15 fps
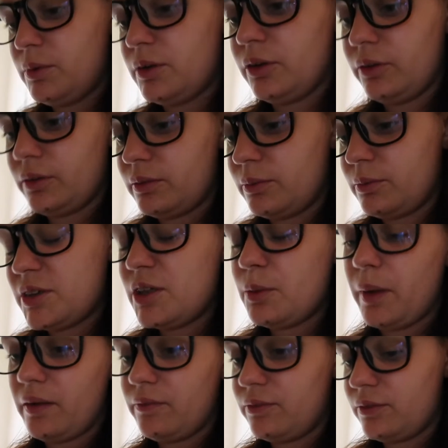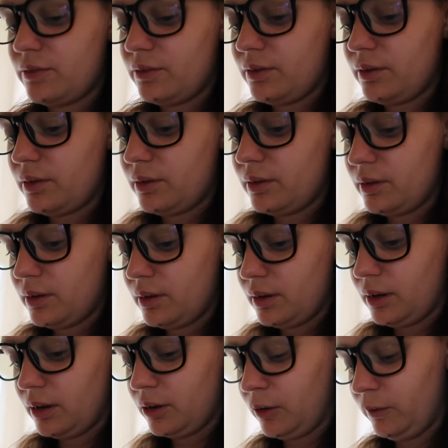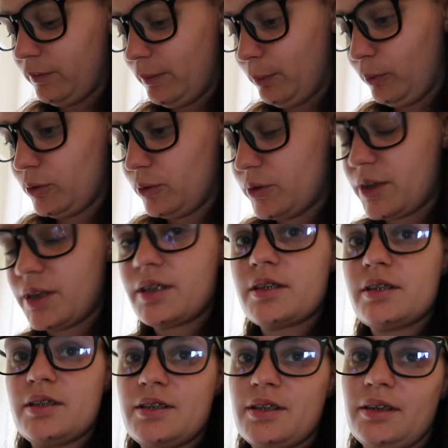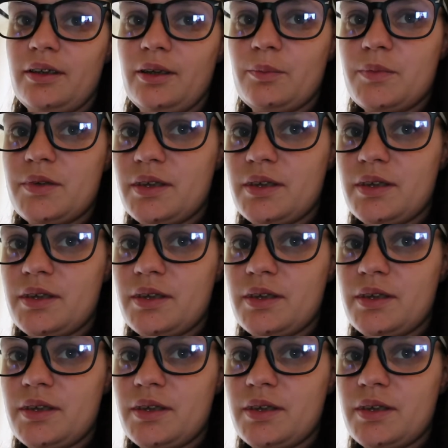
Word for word: We've got still waiting for our coffee pod orders to turn up.